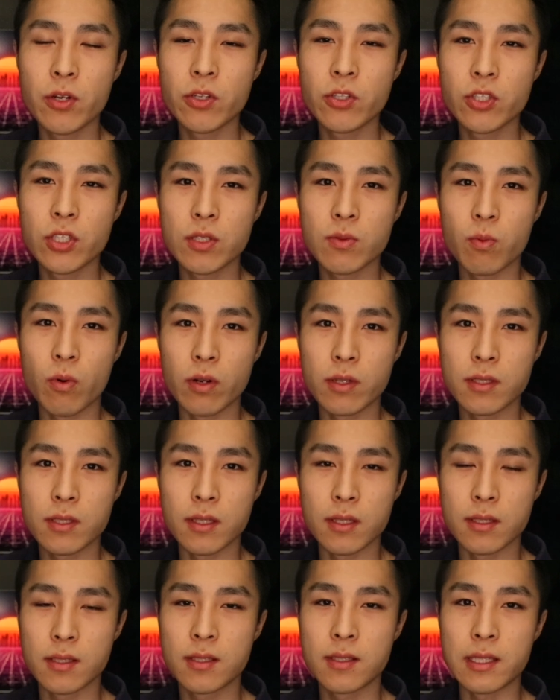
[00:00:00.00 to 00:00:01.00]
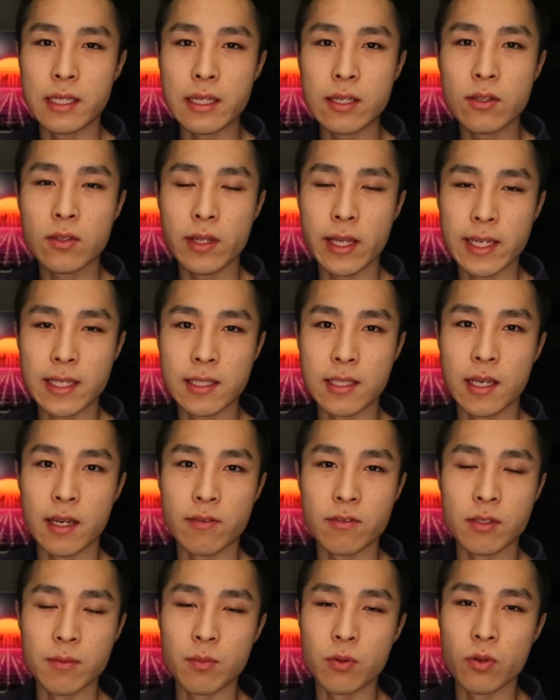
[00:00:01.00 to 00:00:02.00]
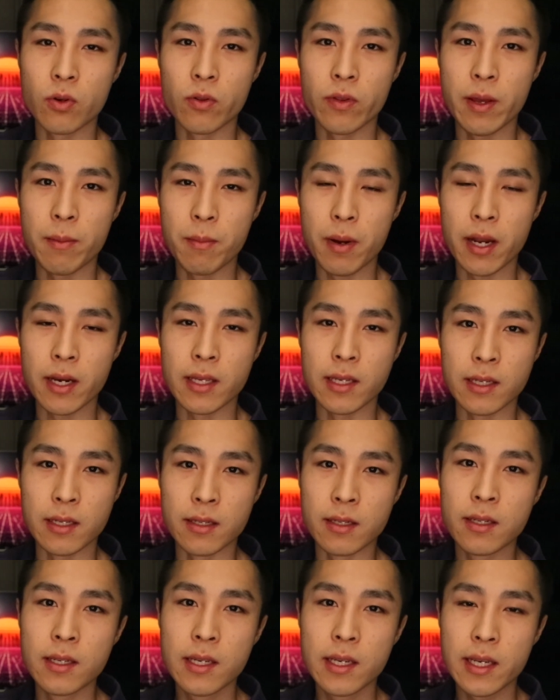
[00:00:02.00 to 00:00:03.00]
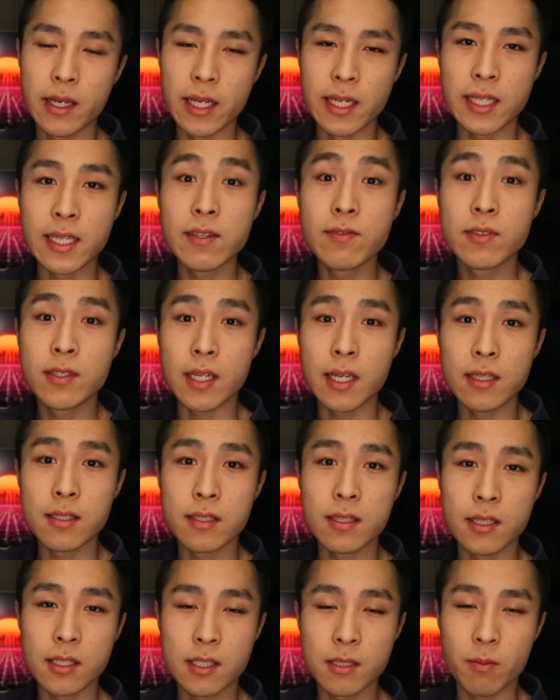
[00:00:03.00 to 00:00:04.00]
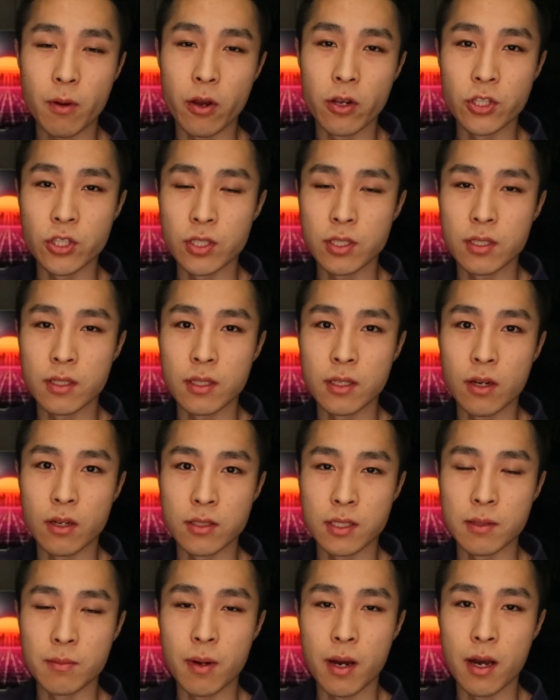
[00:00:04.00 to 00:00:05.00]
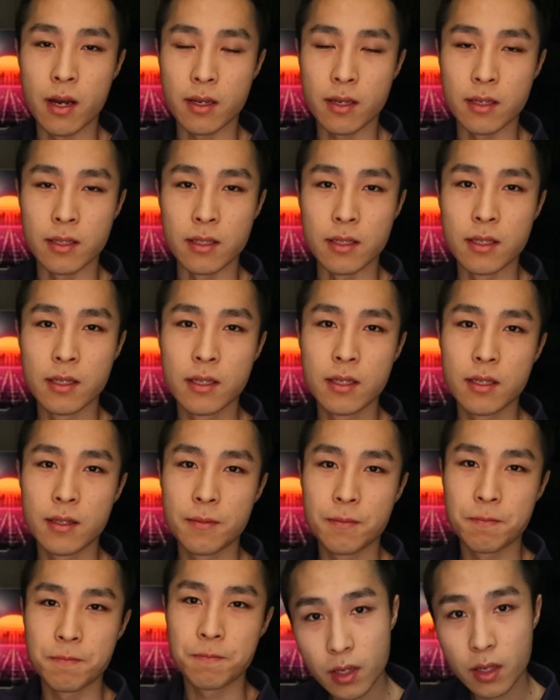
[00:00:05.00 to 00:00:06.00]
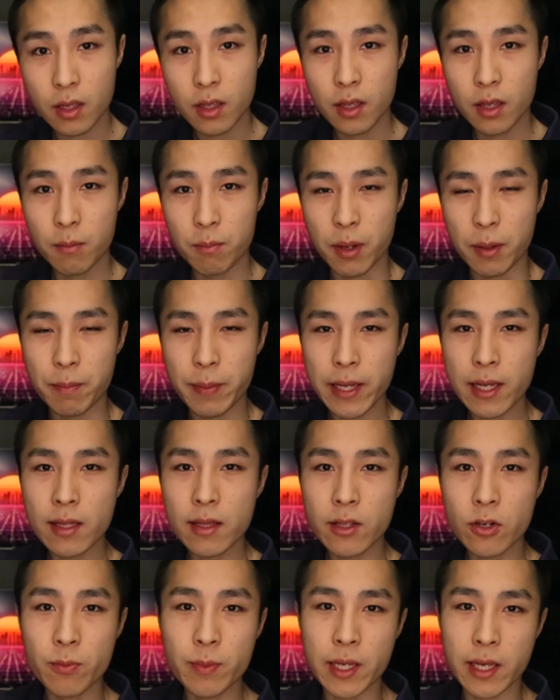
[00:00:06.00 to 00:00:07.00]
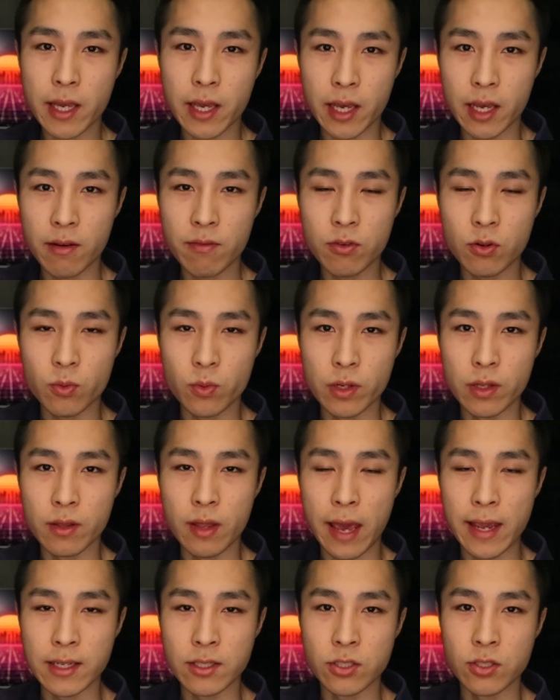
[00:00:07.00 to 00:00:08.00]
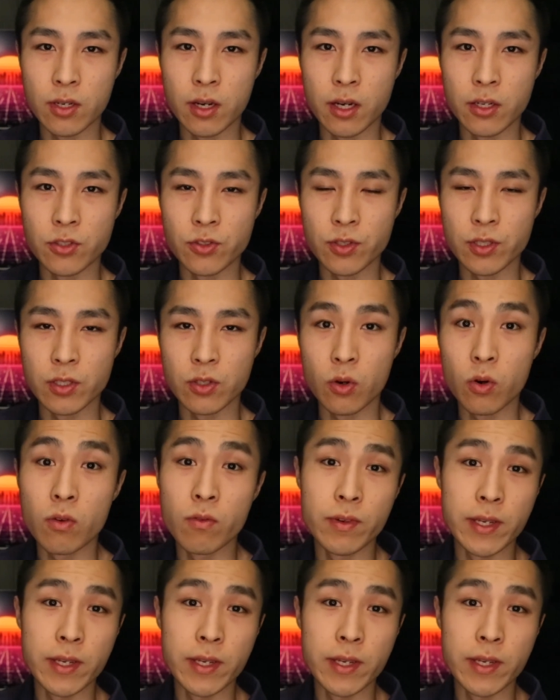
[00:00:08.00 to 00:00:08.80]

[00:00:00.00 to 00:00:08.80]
who just wants a single ETF to put all their money in, it gives decent exposure to the Aussie market. But be a little bit careful with A200 or